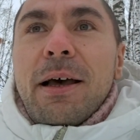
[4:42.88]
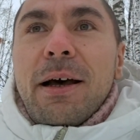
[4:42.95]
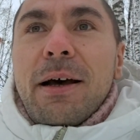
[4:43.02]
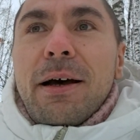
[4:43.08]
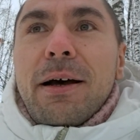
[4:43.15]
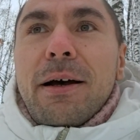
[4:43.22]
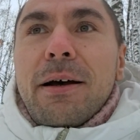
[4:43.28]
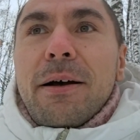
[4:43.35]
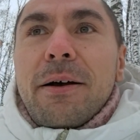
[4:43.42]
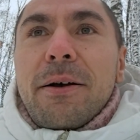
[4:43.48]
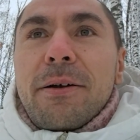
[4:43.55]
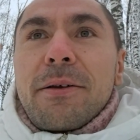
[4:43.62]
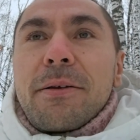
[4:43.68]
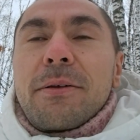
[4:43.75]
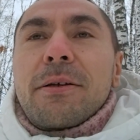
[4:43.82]
Uh,
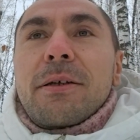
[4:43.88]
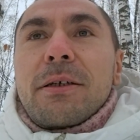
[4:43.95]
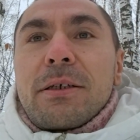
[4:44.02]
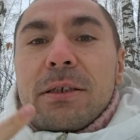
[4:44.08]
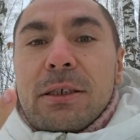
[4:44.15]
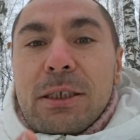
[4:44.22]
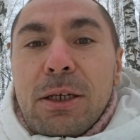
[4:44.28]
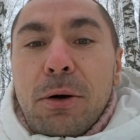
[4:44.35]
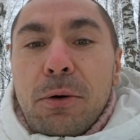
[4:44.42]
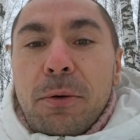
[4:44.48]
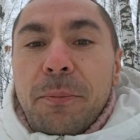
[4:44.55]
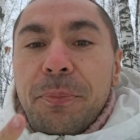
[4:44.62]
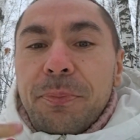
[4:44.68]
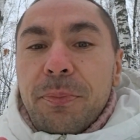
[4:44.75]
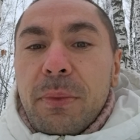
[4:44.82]
so,
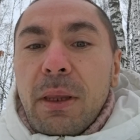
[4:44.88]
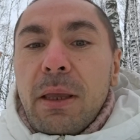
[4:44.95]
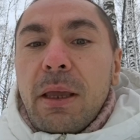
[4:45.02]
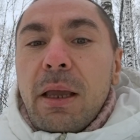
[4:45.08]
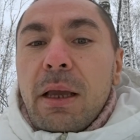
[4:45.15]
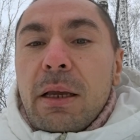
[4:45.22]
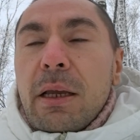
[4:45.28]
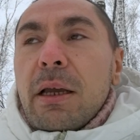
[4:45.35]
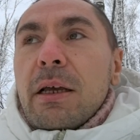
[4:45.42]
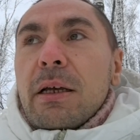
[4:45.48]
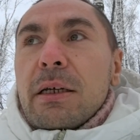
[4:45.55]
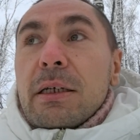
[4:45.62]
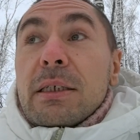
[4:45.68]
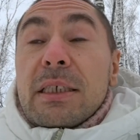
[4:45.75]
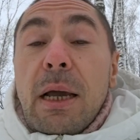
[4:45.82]

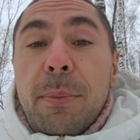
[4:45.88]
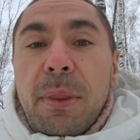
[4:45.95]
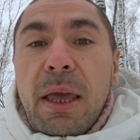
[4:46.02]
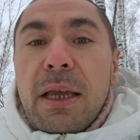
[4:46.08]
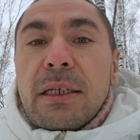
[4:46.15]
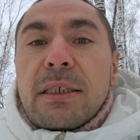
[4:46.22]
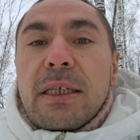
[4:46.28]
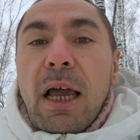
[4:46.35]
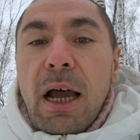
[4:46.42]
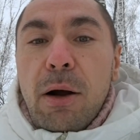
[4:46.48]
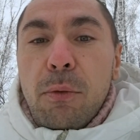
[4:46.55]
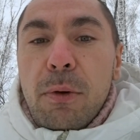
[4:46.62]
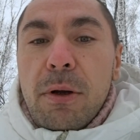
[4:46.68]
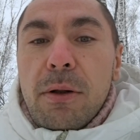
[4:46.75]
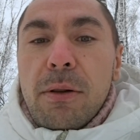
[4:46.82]
some days I
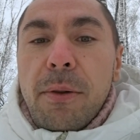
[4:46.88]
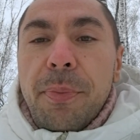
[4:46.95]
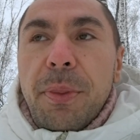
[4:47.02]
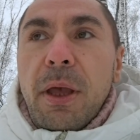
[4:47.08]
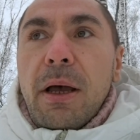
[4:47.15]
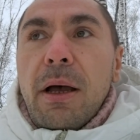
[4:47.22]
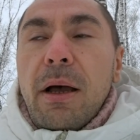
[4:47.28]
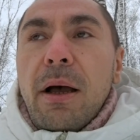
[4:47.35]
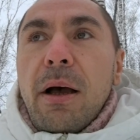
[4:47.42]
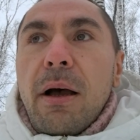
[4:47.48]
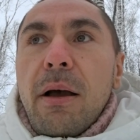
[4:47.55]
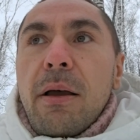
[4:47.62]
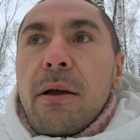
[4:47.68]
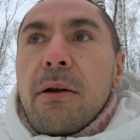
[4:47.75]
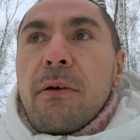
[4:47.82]
will
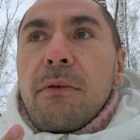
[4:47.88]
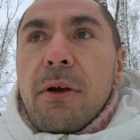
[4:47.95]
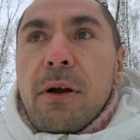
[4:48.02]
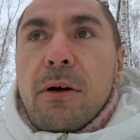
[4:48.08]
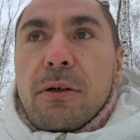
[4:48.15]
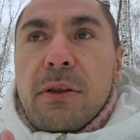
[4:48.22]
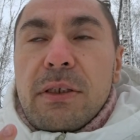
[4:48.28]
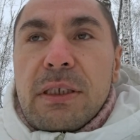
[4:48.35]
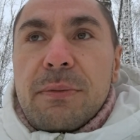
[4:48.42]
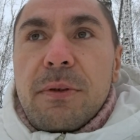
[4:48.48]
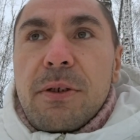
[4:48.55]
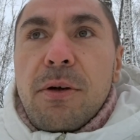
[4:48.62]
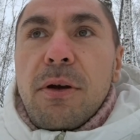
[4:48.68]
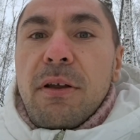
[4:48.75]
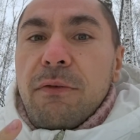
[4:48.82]
uh, record this
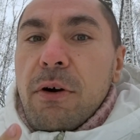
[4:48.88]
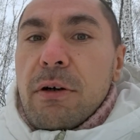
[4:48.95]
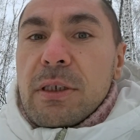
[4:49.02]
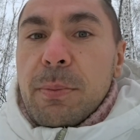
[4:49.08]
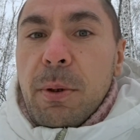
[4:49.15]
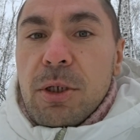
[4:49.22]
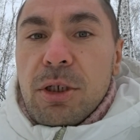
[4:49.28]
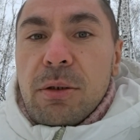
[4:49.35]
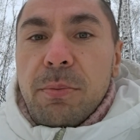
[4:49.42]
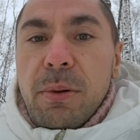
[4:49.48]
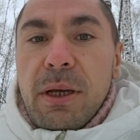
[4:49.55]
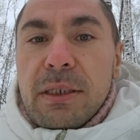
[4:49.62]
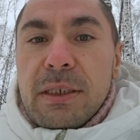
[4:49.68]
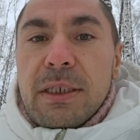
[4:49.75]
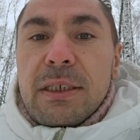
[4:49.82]
video in very special
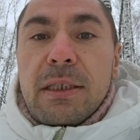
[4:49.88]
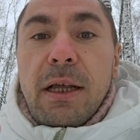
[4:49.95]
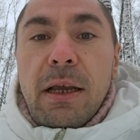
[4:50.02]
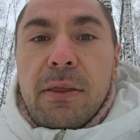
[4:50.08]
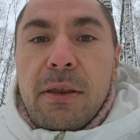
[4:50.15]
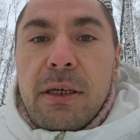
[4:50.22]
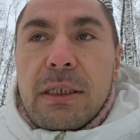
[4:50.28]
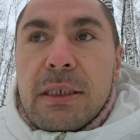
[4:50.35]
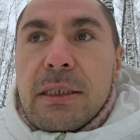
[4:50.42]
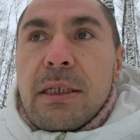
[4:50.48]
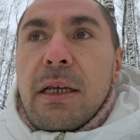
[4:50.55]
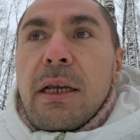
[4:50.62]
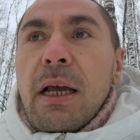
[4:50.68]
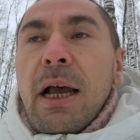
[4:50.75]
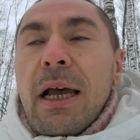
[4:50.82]
places like this,
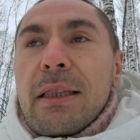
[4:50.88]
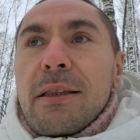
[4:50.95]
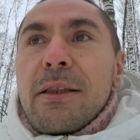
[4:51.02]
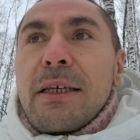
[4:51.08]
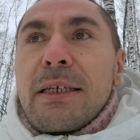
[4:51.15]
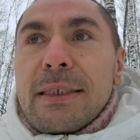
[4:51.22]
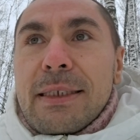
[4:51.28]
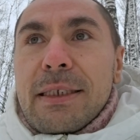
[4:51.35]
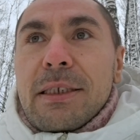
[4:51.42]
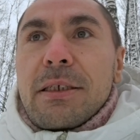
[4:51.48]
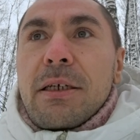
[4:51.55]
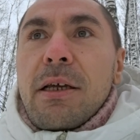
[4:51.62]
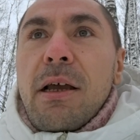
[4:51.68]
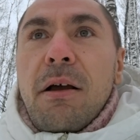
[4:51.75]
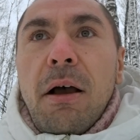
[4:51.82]
at least
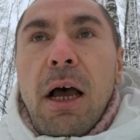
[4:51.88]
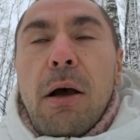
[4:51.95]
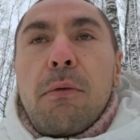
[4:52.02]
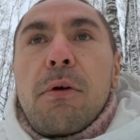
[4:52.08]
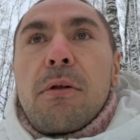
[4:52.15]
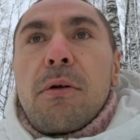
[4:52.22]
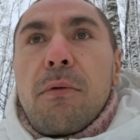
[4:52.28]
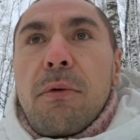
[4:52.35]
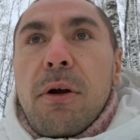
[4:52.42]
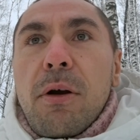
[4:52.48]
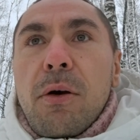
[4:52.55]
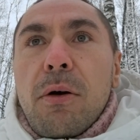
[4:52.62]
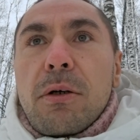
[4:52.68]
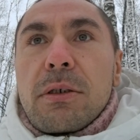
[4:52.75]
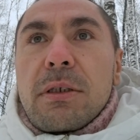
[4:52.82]
I will
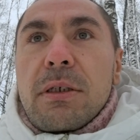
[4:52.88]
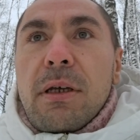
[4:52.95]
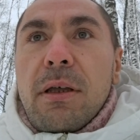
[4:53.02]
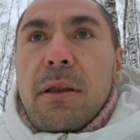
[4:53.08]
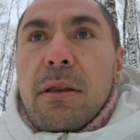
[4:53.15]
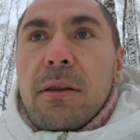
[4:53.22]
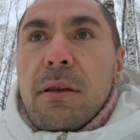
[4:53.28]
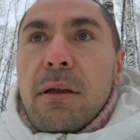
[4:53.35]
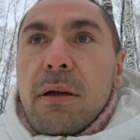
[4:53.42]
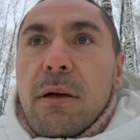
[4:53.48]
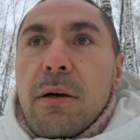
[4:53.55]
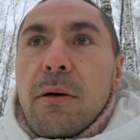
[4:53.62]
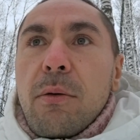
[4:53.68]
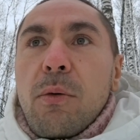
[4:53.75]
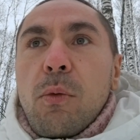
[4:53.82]
record uh,
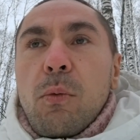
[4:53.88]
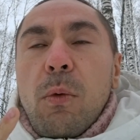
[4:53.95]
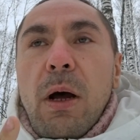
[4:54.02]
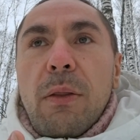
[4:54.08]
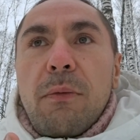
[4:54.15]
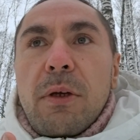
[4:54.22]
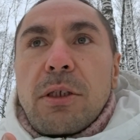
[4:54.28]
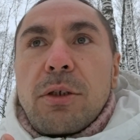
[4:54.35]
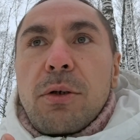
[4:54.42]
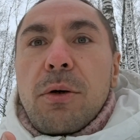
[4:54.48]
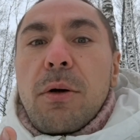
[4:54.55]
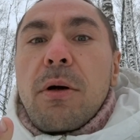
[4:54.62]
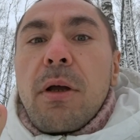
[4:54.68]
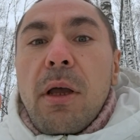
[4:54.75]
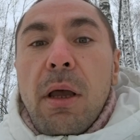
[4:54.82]
uh, one
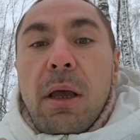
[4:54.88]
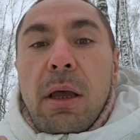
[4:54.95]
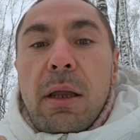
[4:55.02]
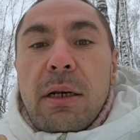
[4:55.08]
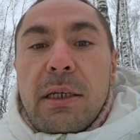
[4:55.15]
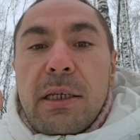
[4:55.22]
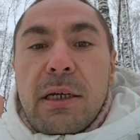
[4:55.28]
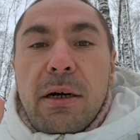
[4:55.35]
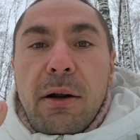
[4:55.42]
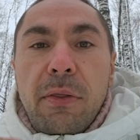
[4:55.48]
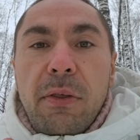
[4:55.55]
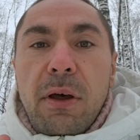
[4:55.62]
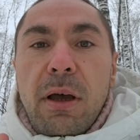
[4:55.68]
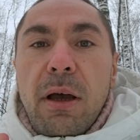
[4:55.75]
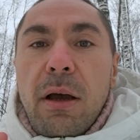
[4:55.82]
video near
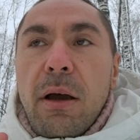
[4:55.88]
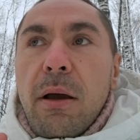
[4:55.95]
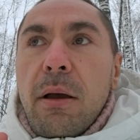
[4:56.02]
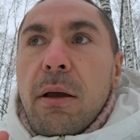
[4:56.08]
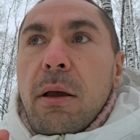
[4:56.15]
the